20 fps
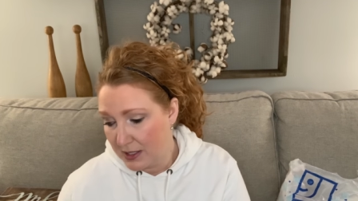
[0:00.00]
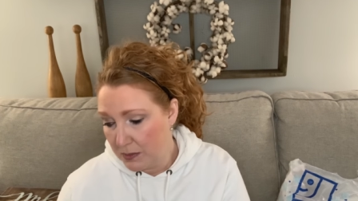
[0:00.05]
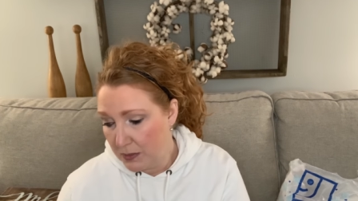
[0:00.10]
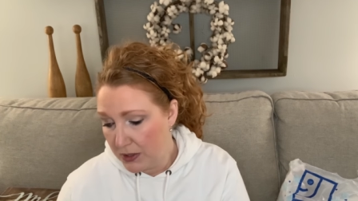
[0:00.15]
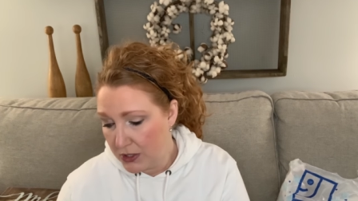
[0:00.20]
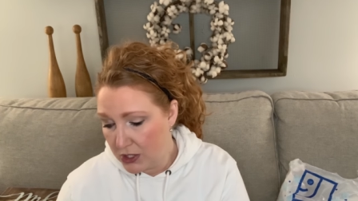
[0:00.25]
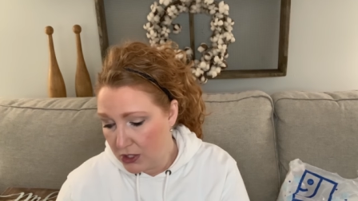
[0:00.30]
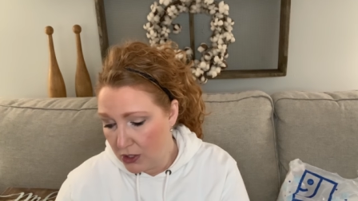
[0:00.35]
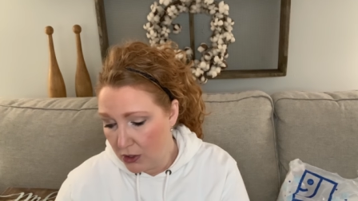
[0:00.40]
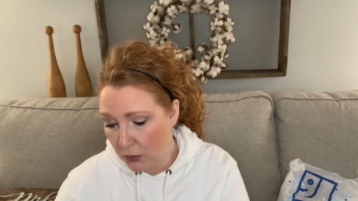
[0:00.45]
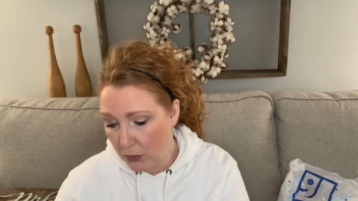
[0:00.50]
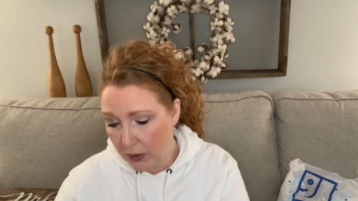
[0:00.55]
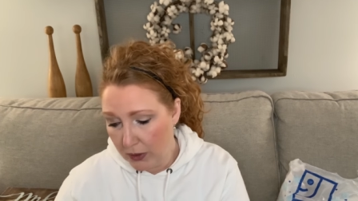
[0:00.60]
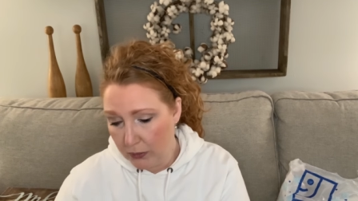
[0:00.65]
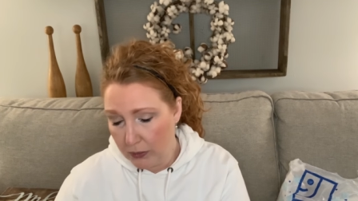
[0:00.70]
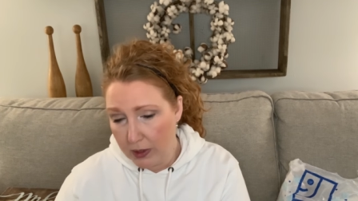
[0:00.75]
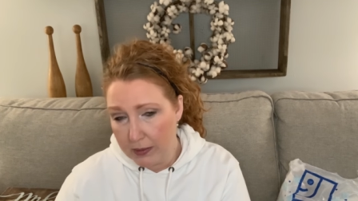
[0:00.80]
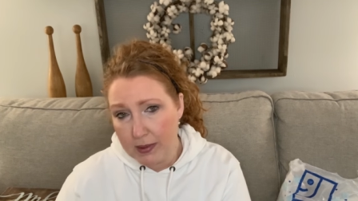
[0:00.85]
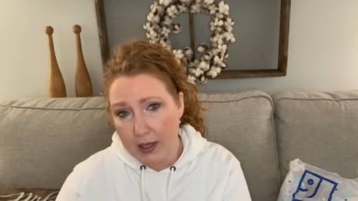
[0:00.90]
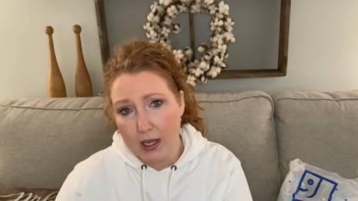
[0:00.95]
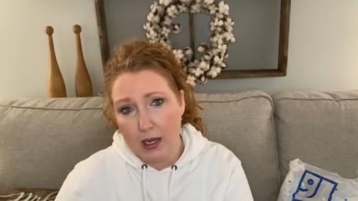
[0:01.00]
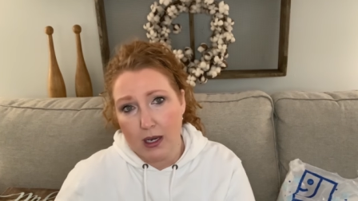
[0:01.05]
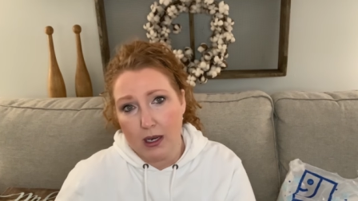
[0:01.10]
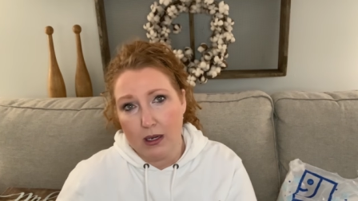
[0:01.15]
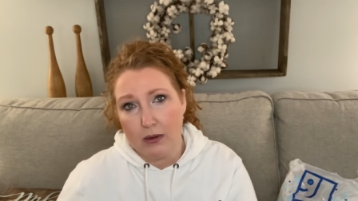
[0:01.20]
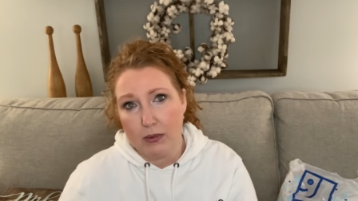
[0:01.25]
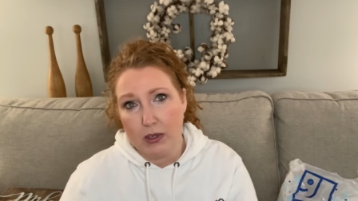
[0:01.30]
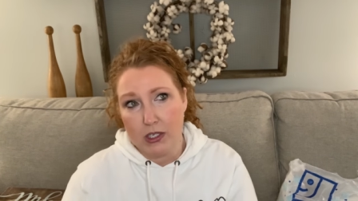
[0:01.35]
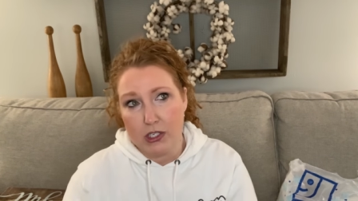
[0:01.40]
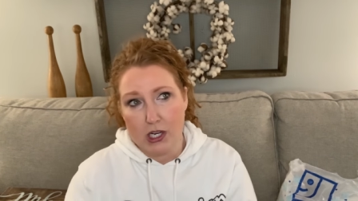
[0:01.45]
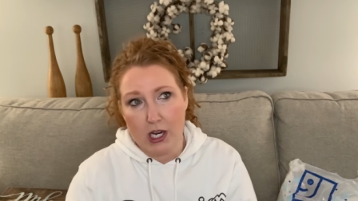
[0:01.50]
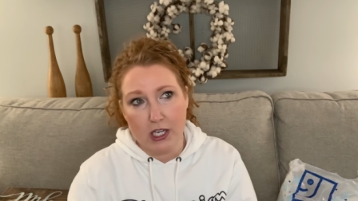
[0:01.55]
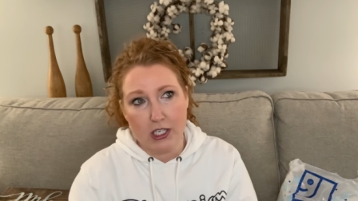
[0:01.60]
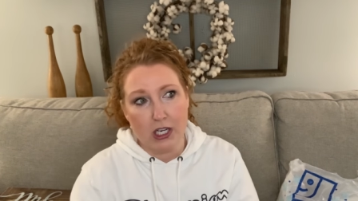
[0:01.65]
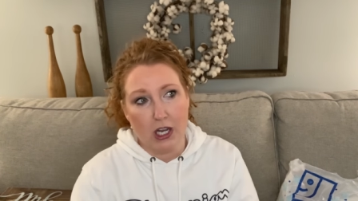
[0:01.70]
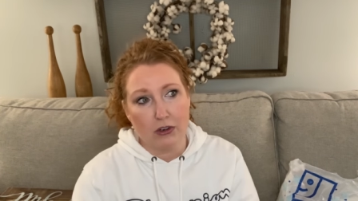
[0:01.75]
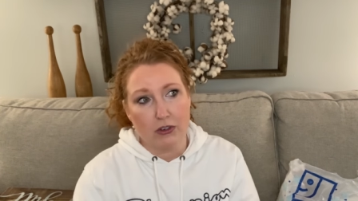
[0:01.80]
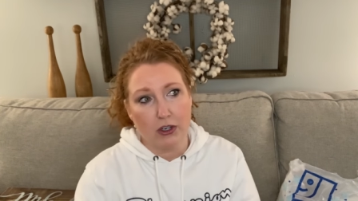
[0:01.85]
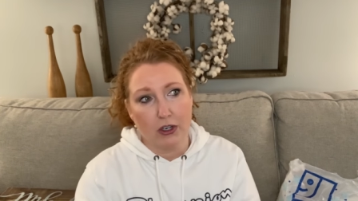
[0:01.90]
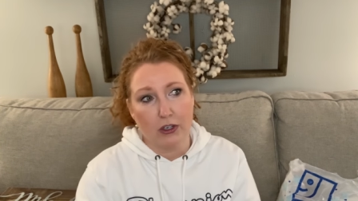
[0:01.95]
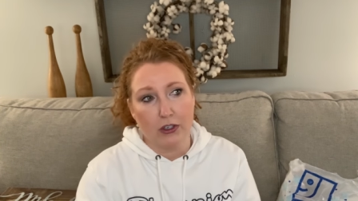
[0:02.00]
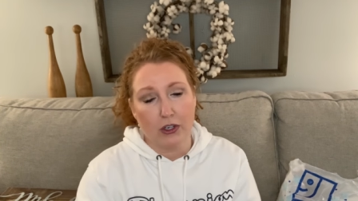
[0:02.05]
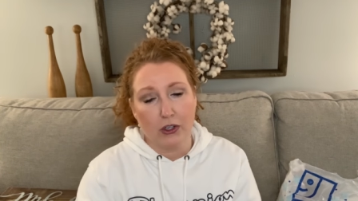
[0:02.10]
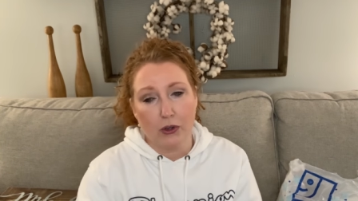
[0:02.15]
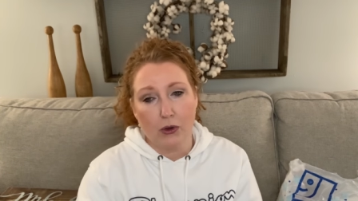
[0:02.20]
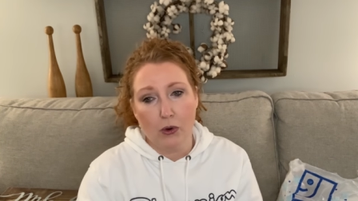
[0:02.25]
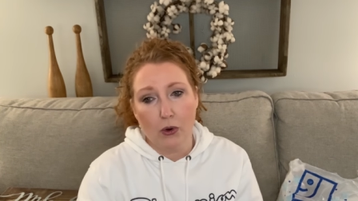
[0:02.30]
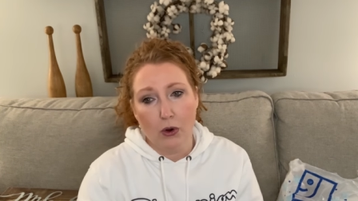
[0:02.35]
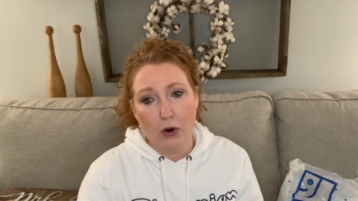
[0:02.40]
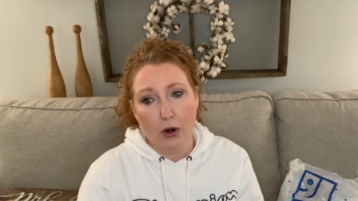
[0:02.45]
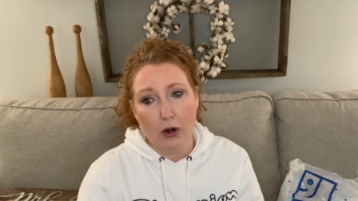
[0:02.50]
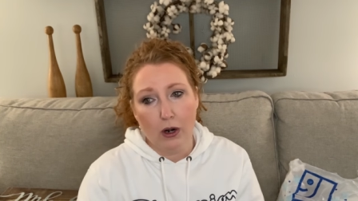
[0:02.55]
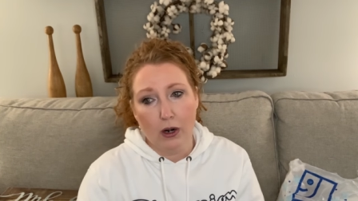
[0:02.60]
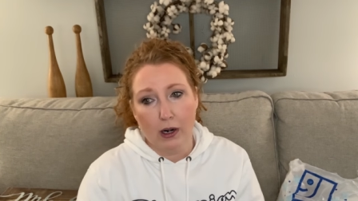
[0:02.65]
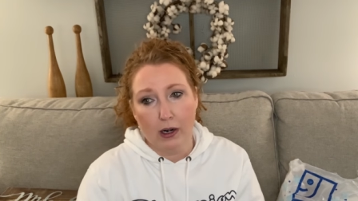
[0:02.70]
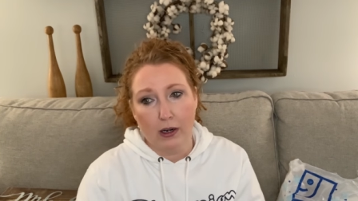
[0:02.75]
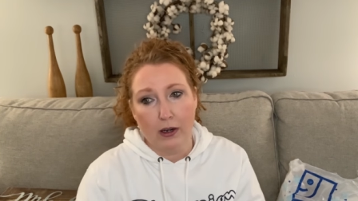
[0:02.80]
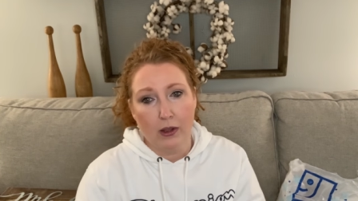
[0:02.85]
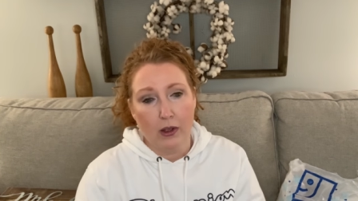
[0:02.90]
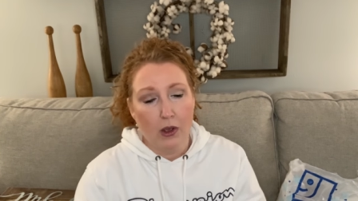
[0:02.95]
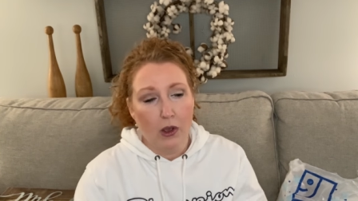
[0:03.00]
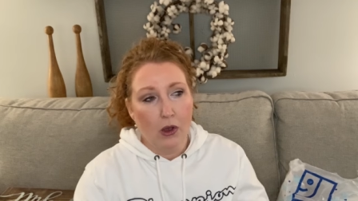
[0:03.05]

but you know, we're women and we change after our decor and